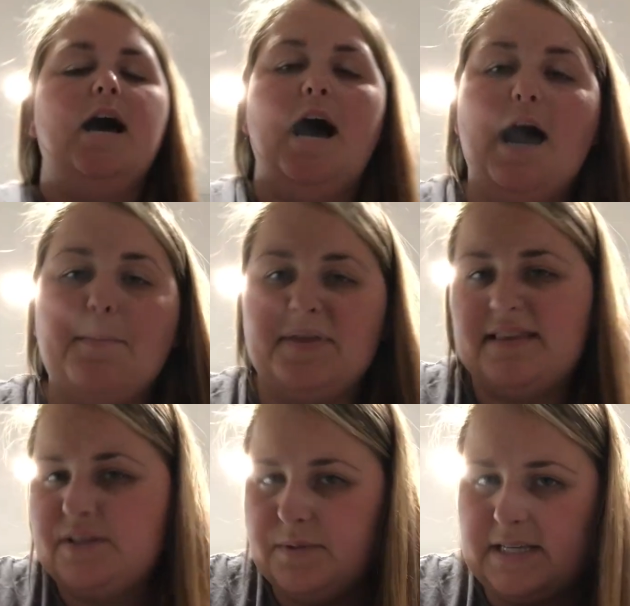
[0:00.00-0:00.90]
but
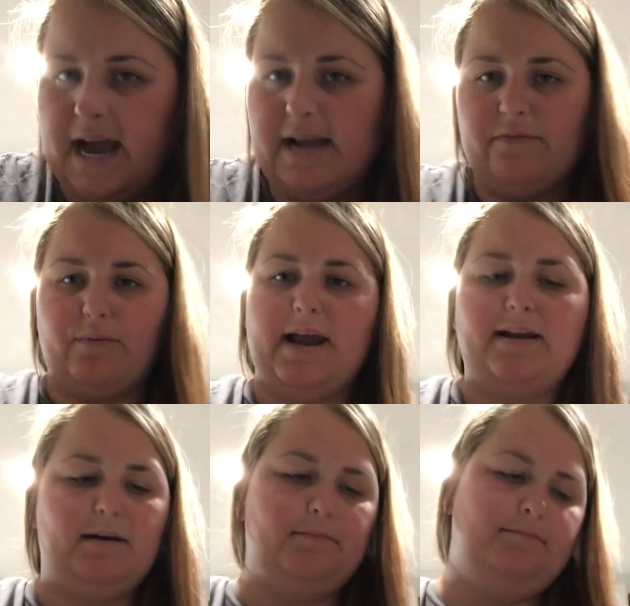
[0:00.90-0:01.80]
this was kind of
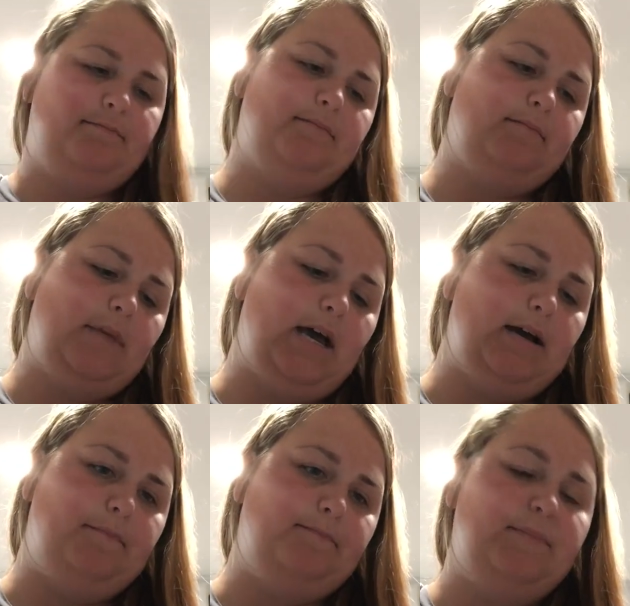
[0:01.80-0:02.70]
random
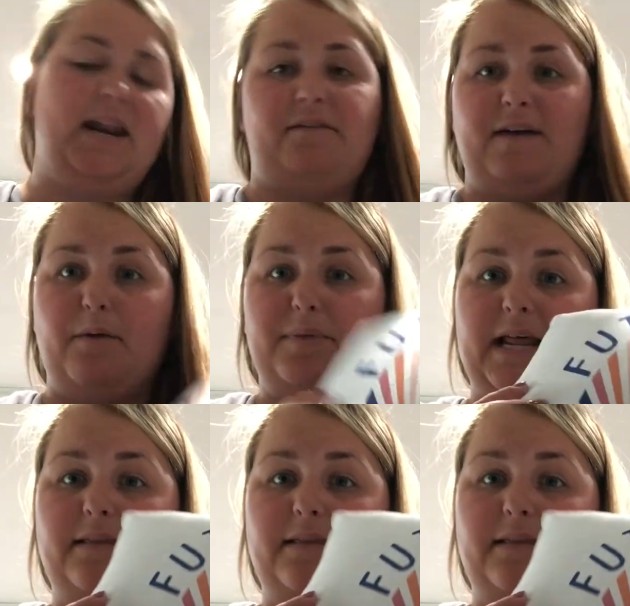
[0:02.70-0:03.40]
that I found, but I